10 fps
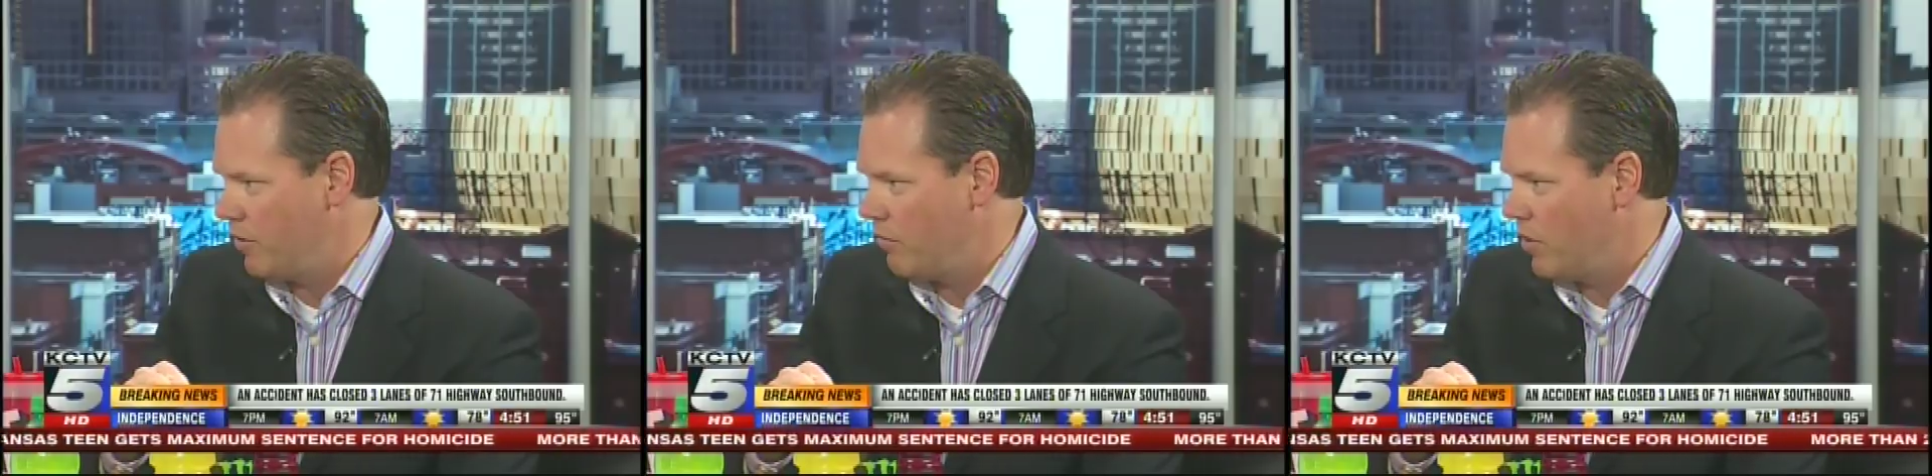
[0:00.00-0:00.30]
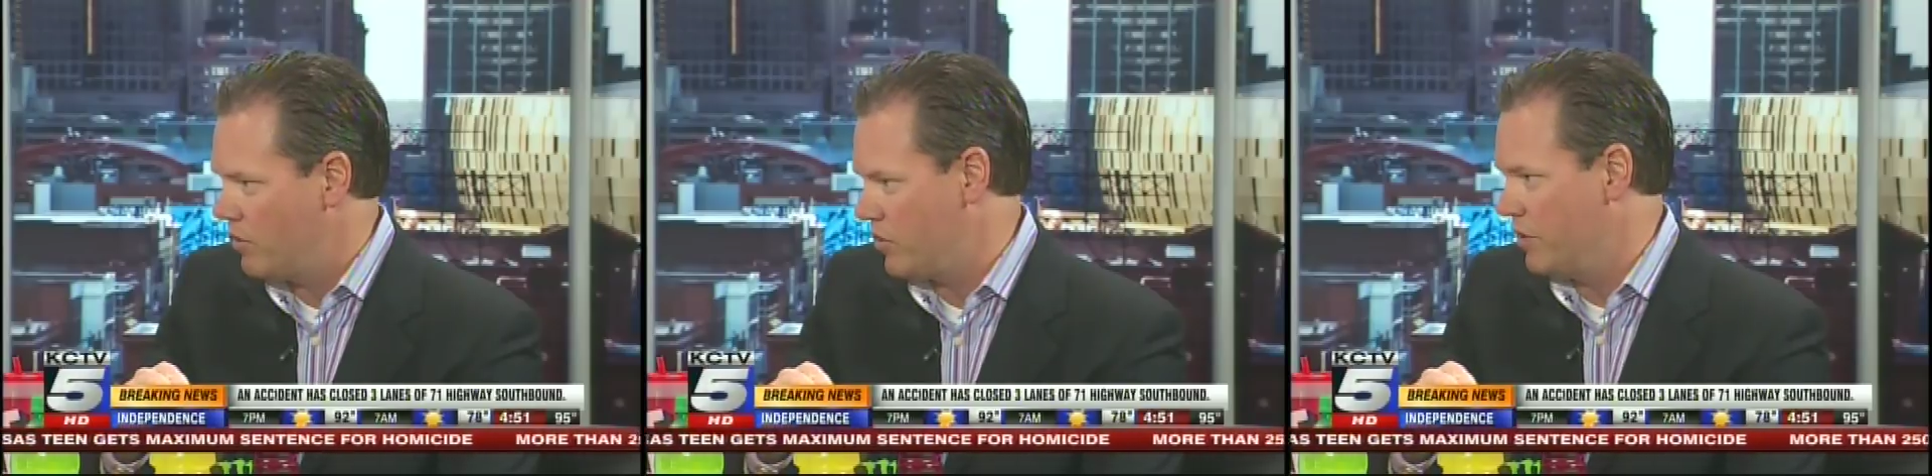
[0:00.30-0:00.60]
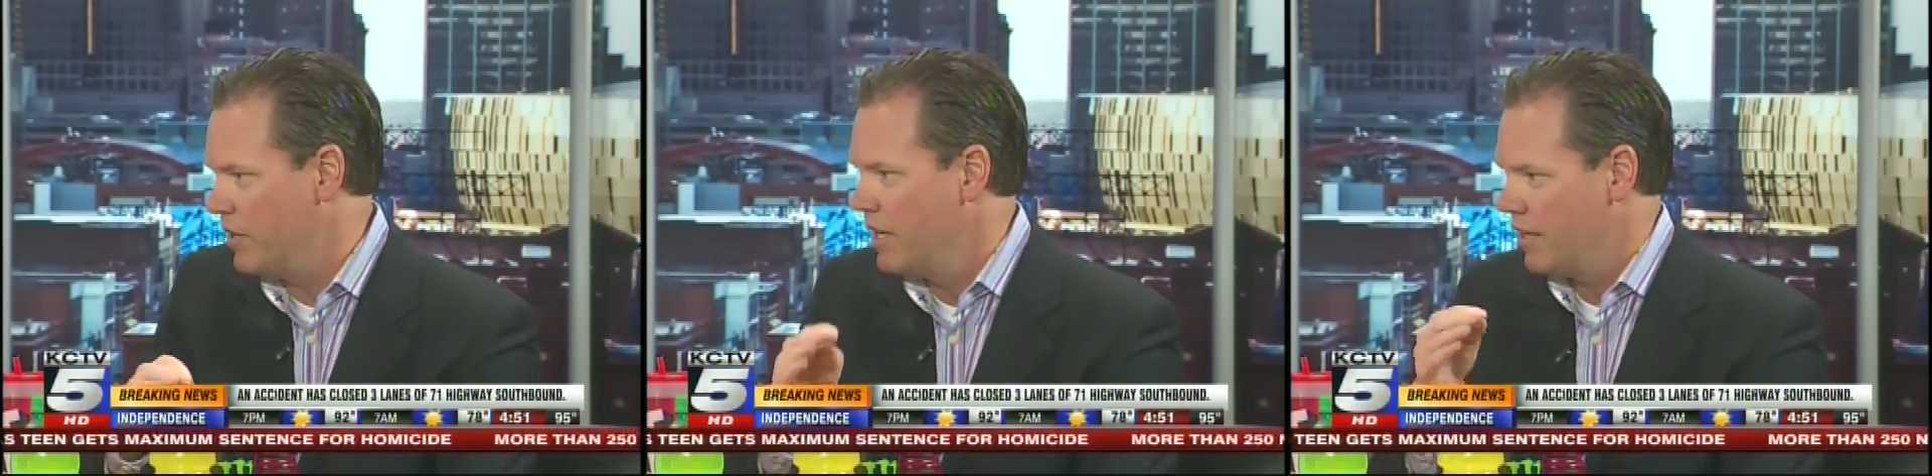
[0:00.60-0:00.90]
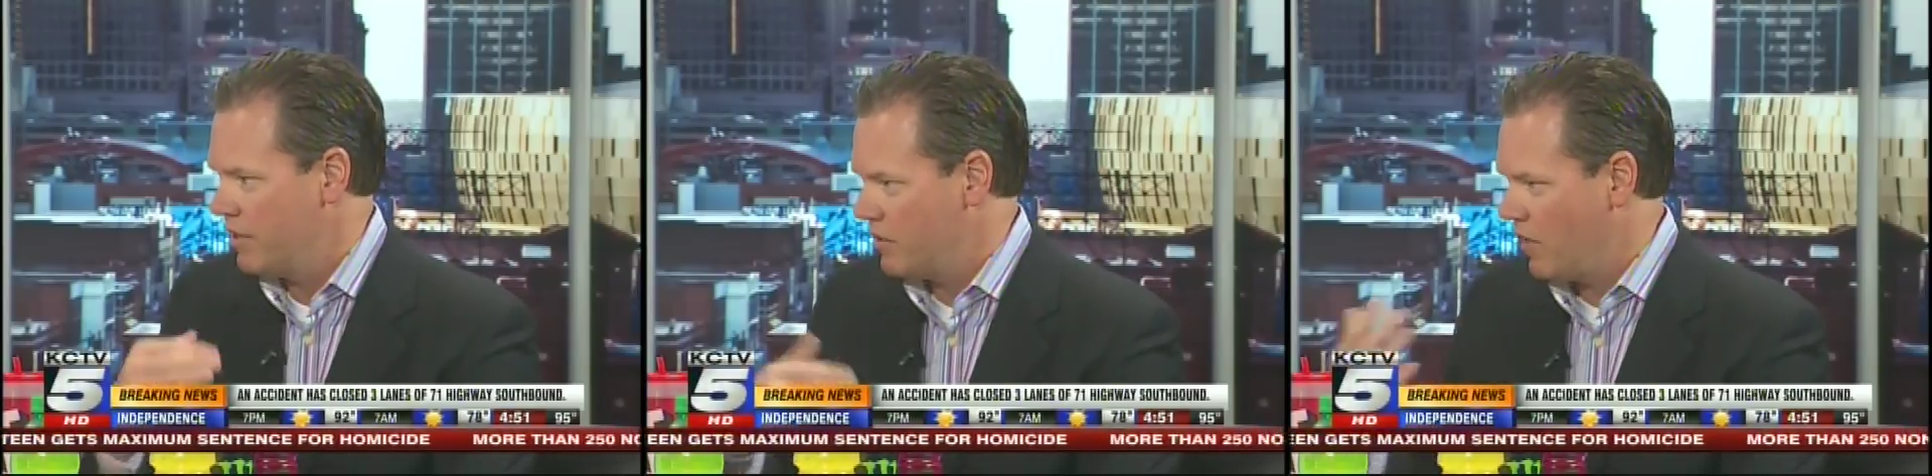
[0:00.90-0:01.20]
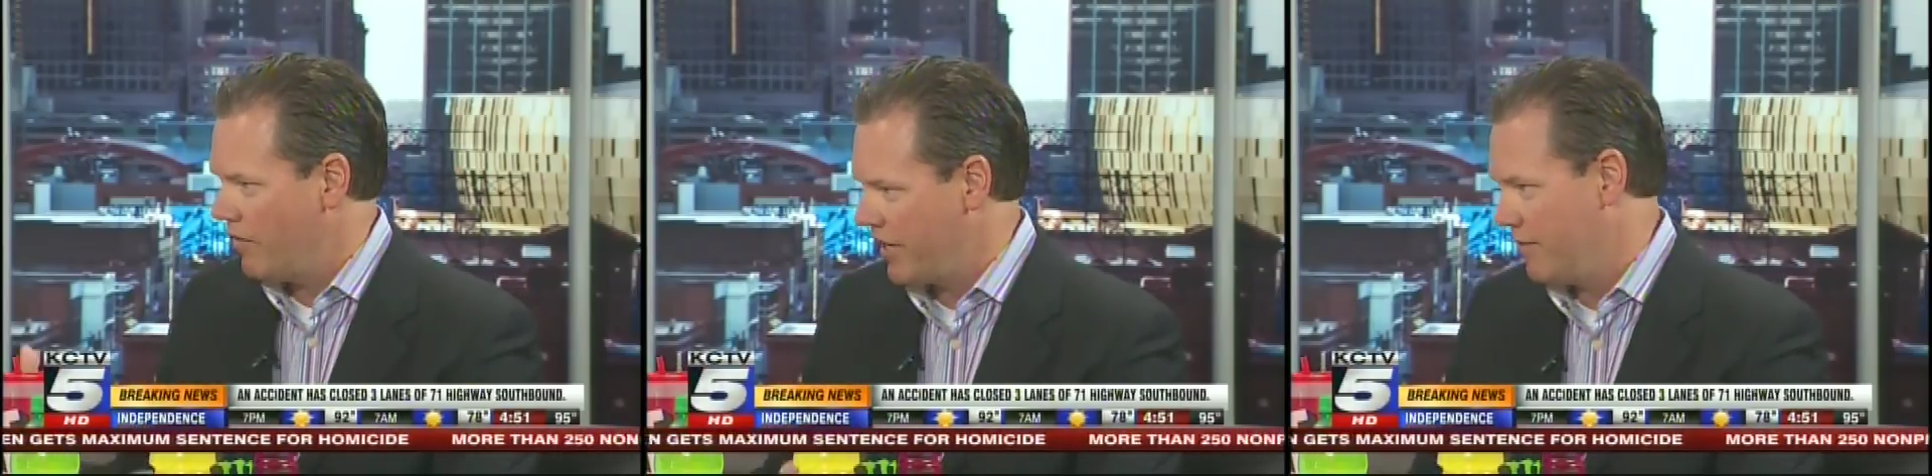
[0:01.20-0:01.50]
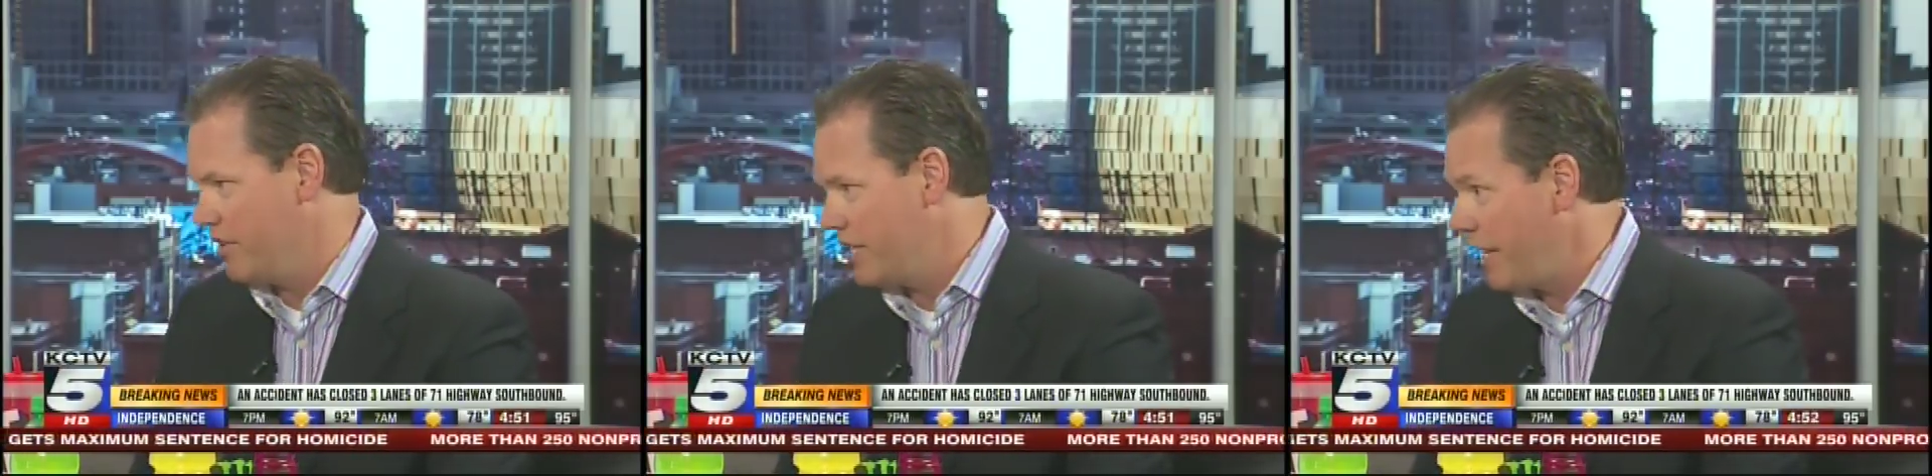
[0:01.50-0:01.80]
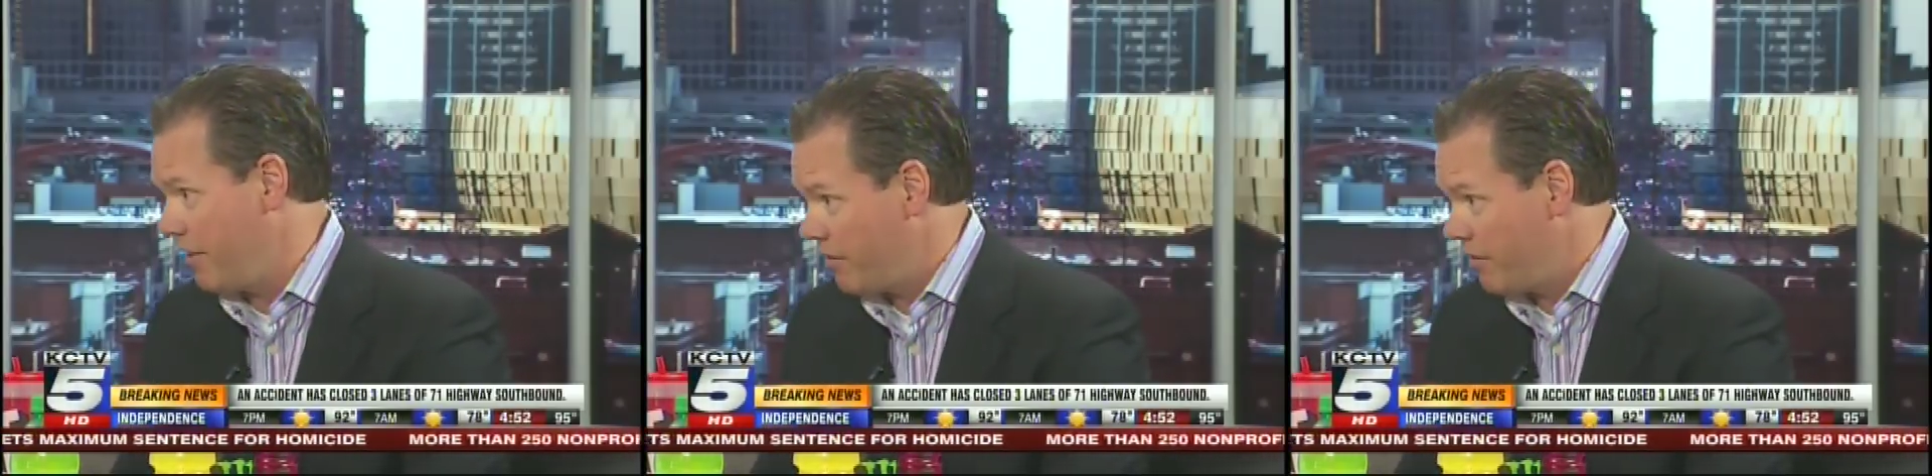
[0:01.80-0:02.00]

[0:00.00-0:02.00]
erosion, dissolving of the teeth.